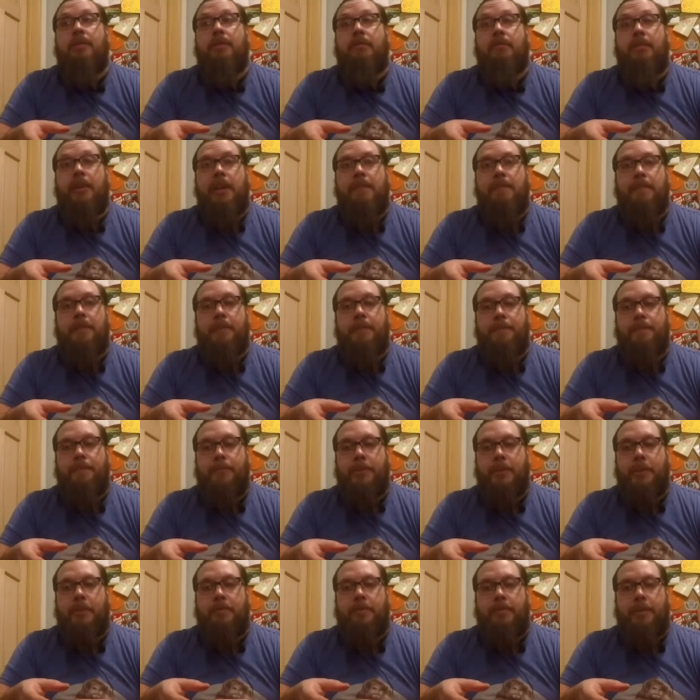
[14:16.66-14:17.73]
flavor.
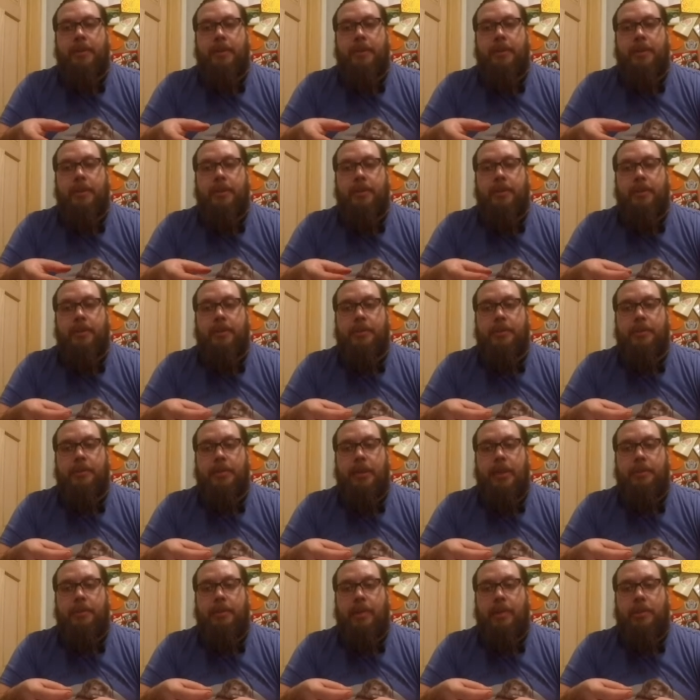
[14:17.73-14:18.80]
Very hard to
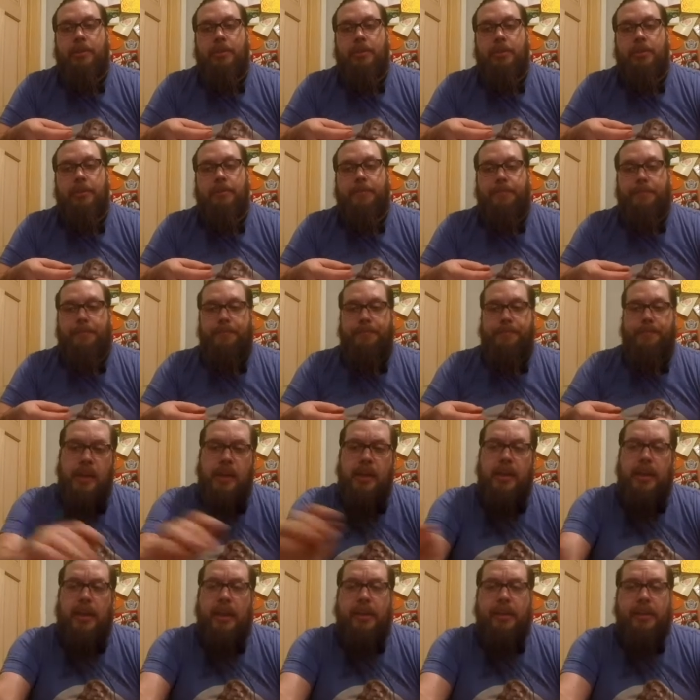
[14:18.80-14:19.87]
describe actually.
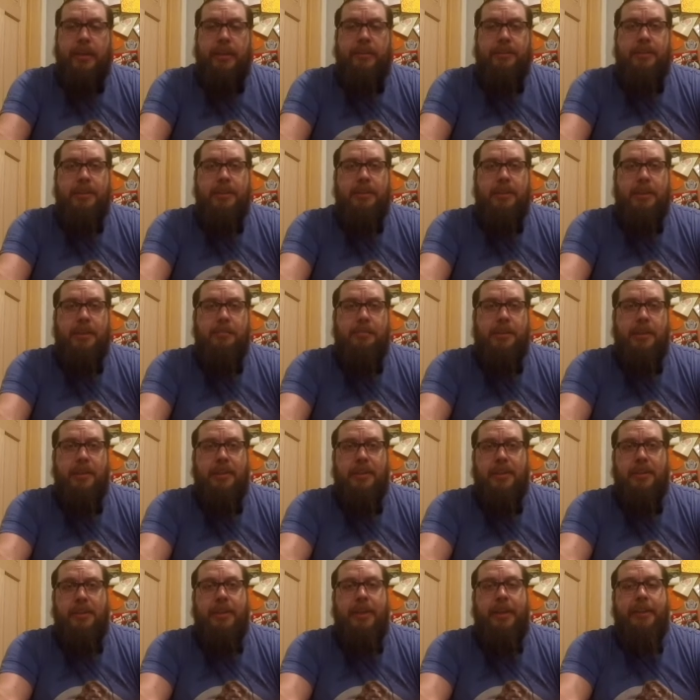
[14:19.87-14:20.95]
I could definitely see being
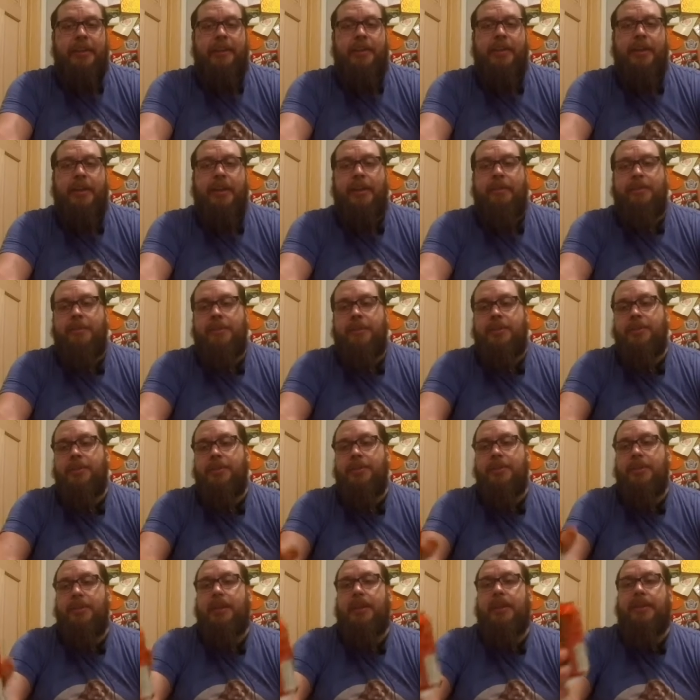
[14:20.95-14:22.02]
excited to have this
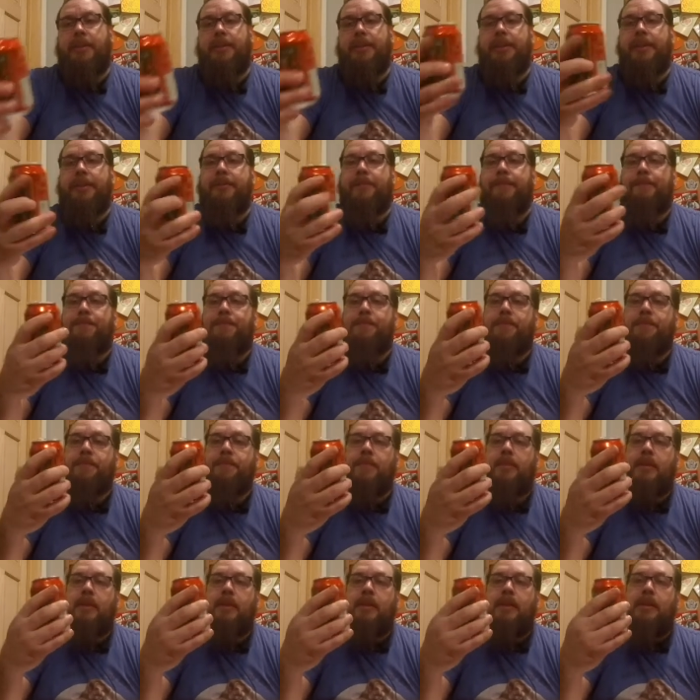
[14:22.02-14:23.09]
during the holiday.
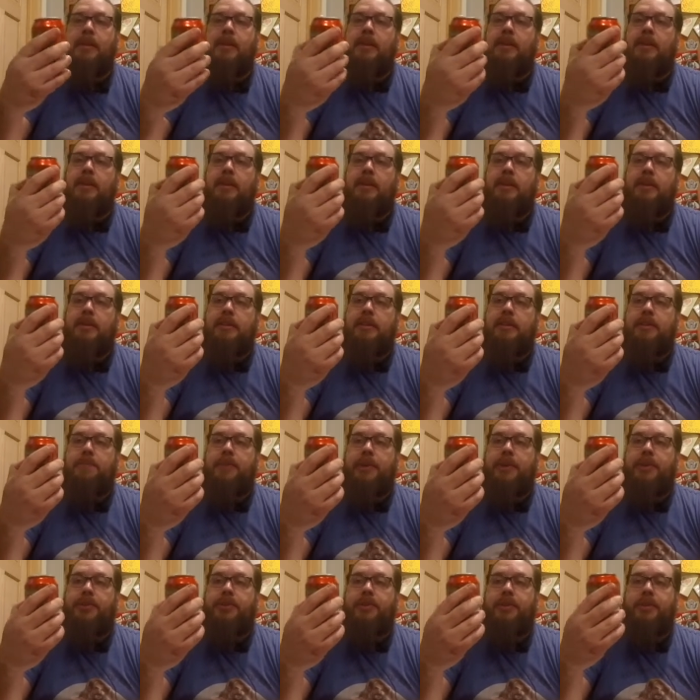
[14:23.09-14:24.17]
As a
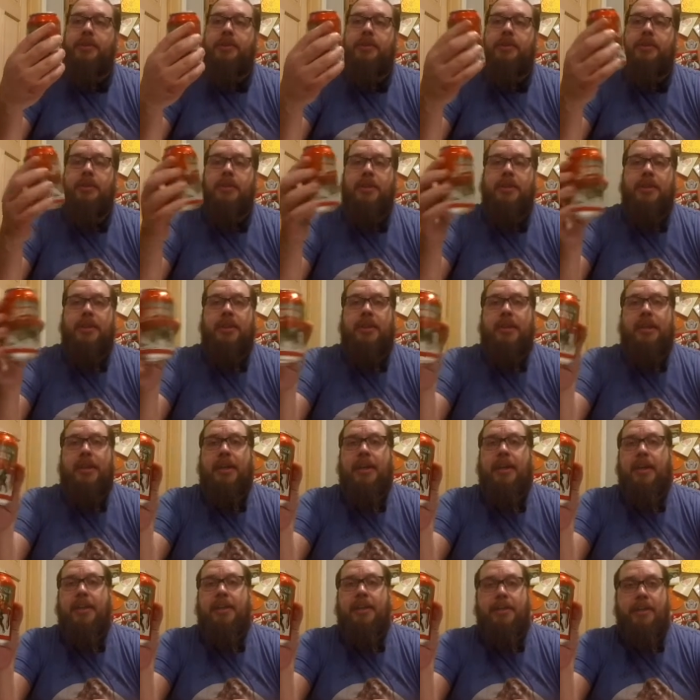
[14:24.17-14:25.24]
special
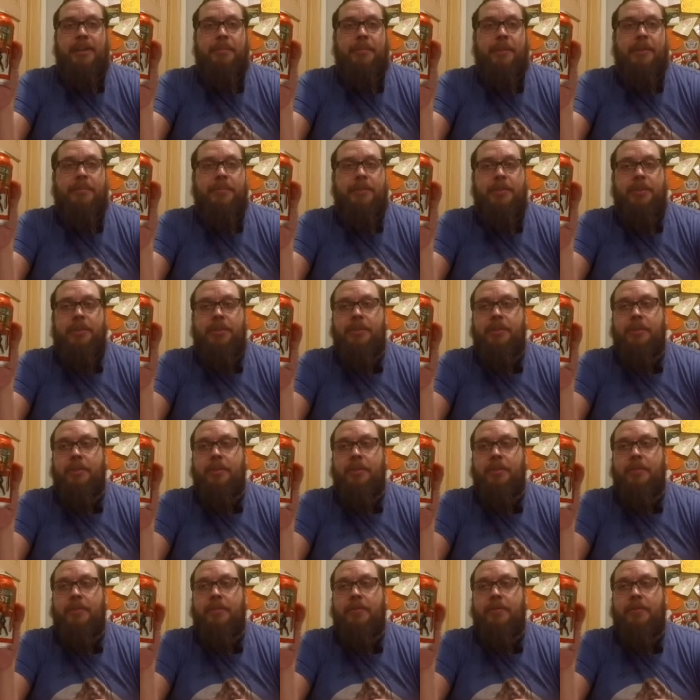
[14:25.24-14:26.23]
holiday beverage